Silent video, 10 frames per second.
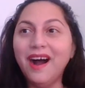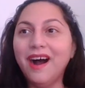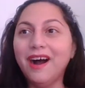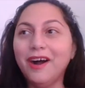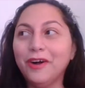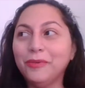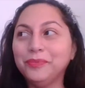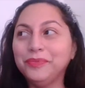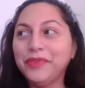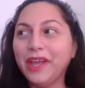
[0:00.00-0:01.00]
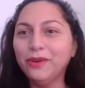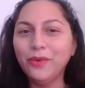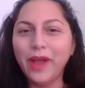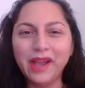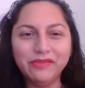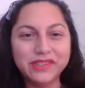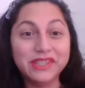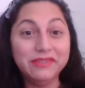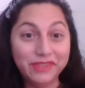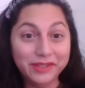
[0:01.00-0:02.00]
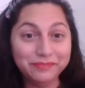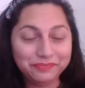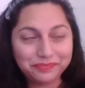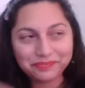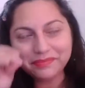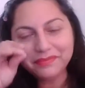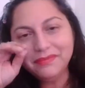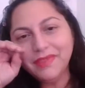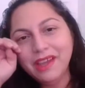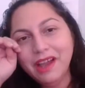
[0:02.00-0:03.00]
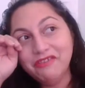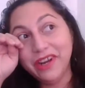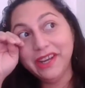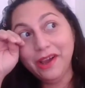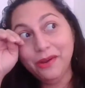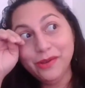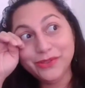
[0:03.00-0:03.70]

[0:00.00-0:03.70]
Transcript: I don't have a TV right now.